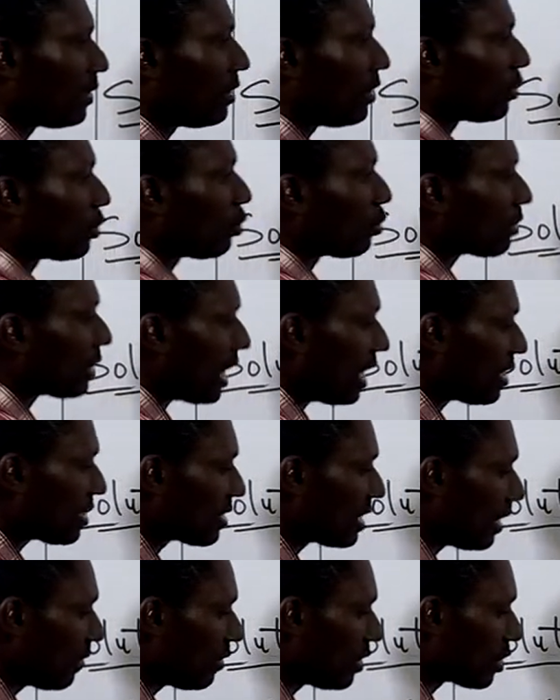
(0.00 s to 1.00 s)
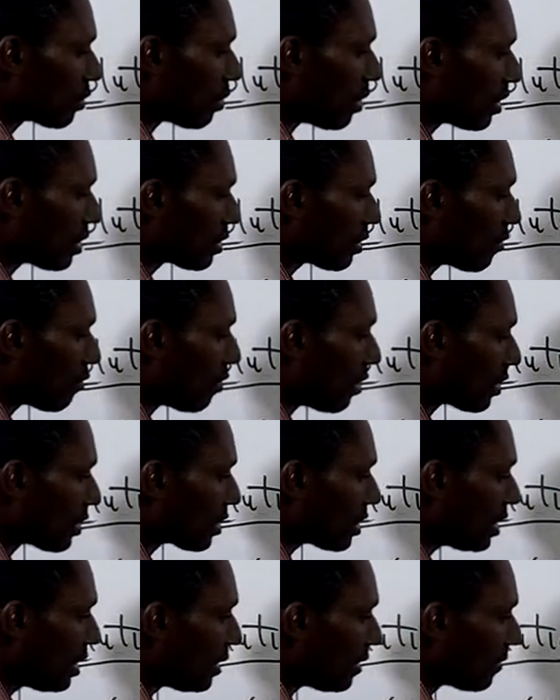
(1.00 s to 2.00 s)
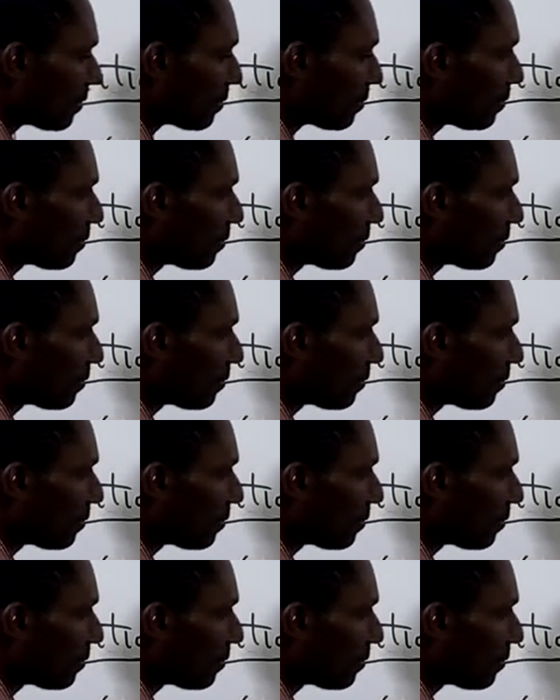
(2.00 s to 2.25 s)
2 times 7 is what? 14.